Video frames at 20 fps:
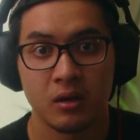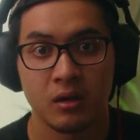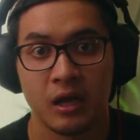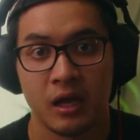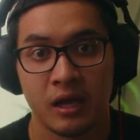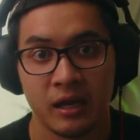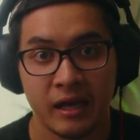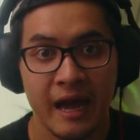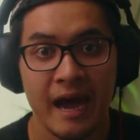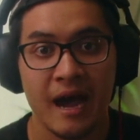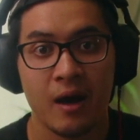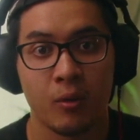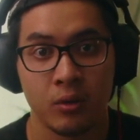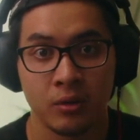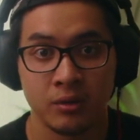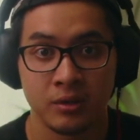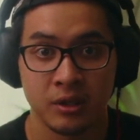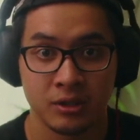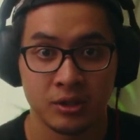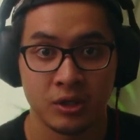And that
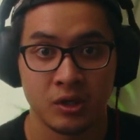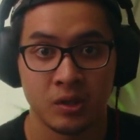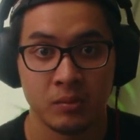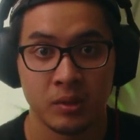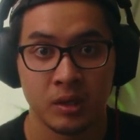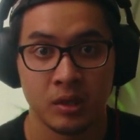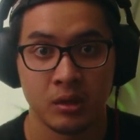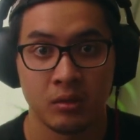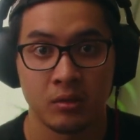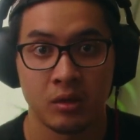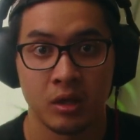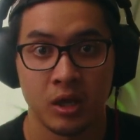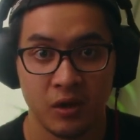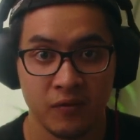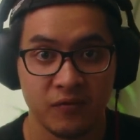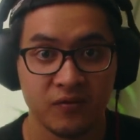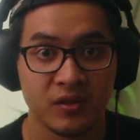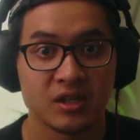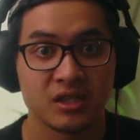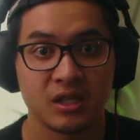will determine
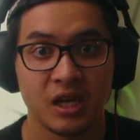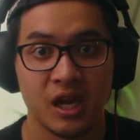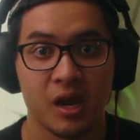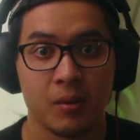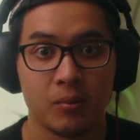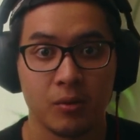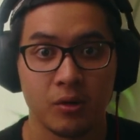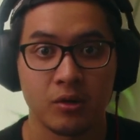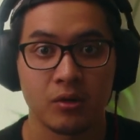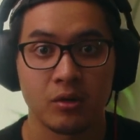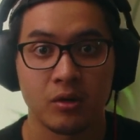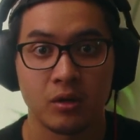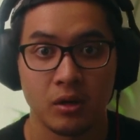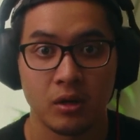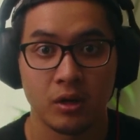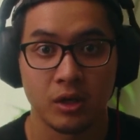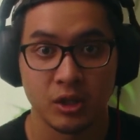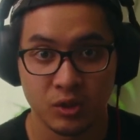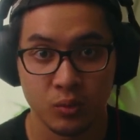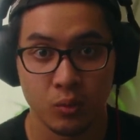if this camera
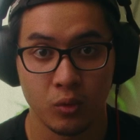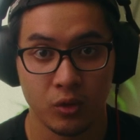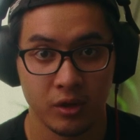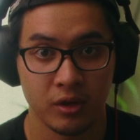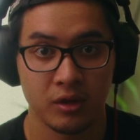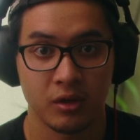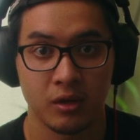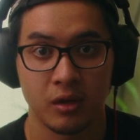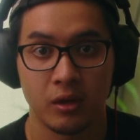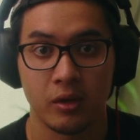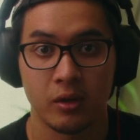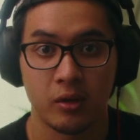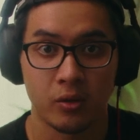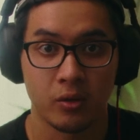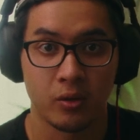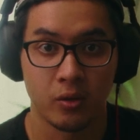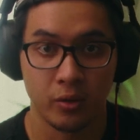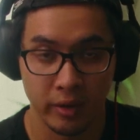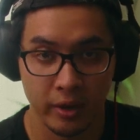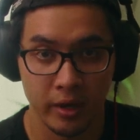is worth it
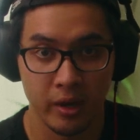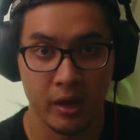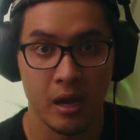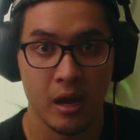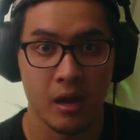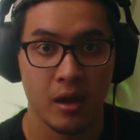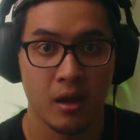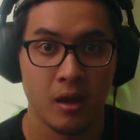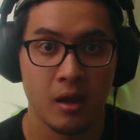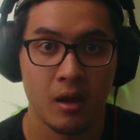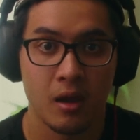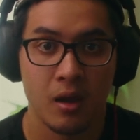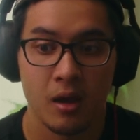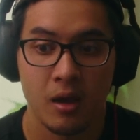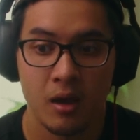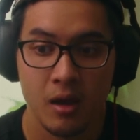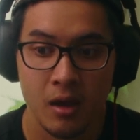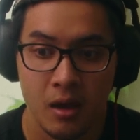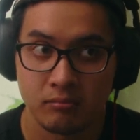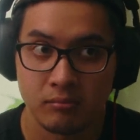or not.
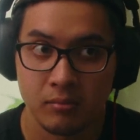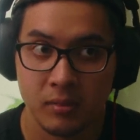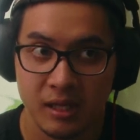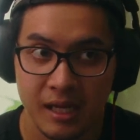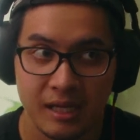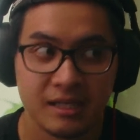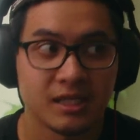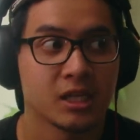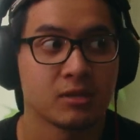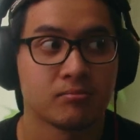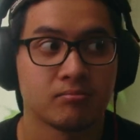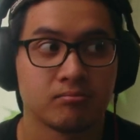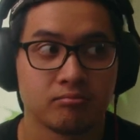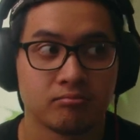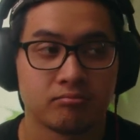That's it.